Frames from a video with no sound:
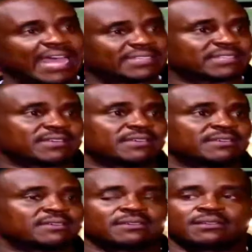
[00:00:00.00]
to ask
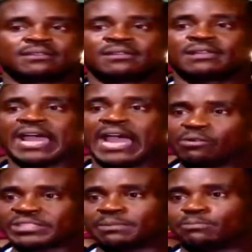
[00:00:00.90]
our